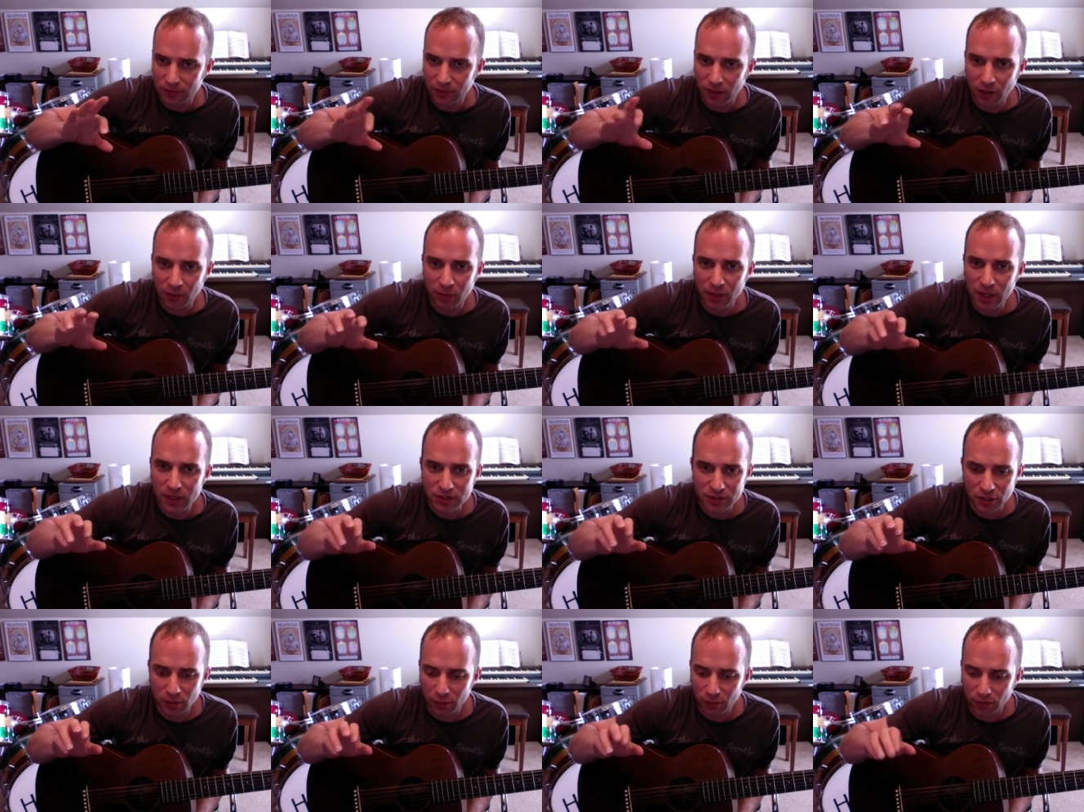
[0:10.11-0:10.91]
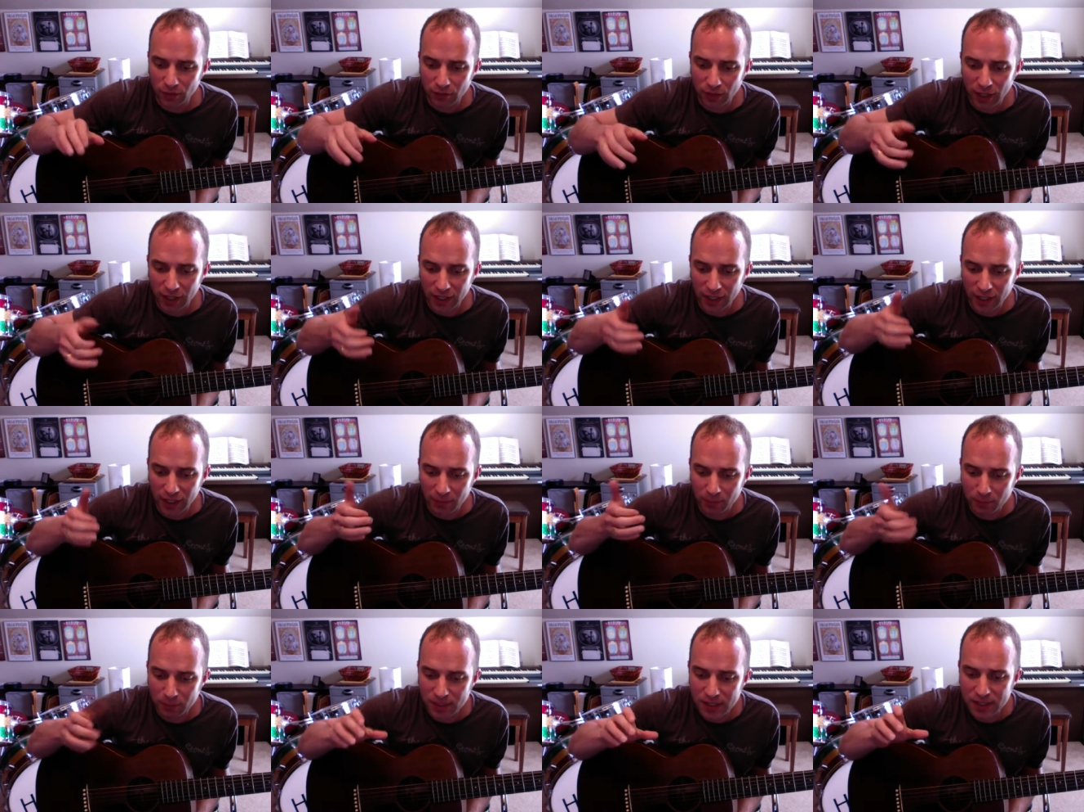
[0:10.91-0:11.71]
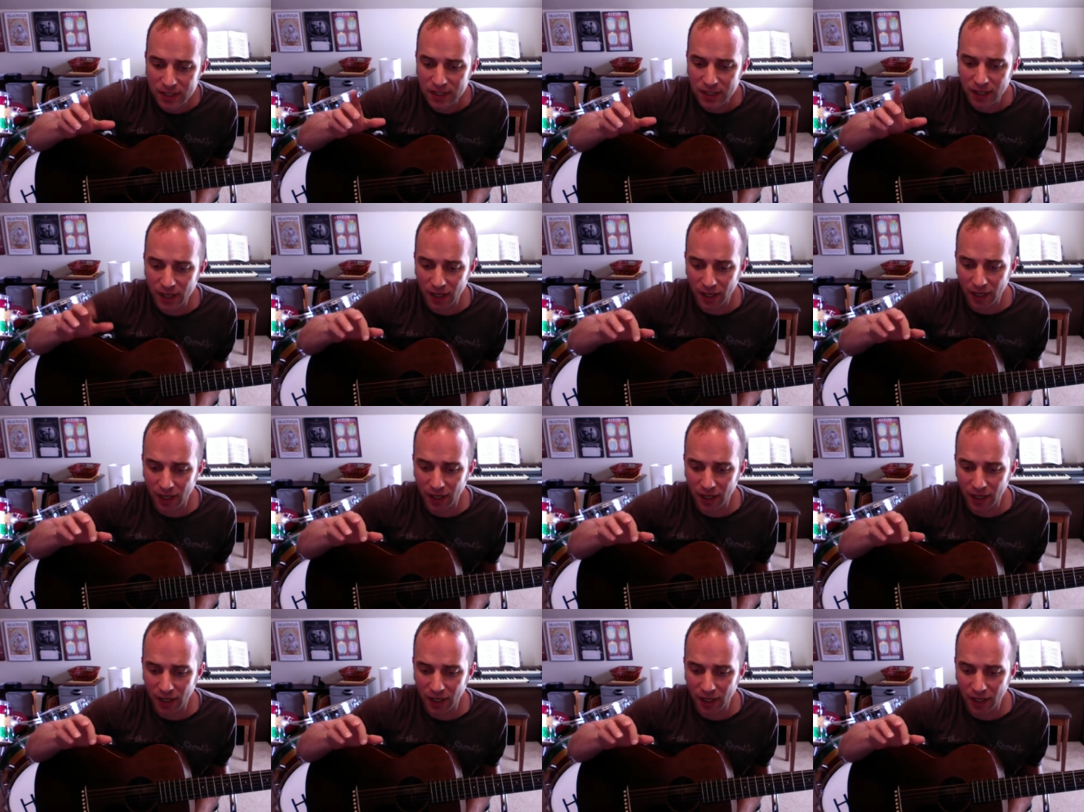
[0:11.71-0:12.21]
arpeggio with our right hand. P-I-M-I-A-I-M-I.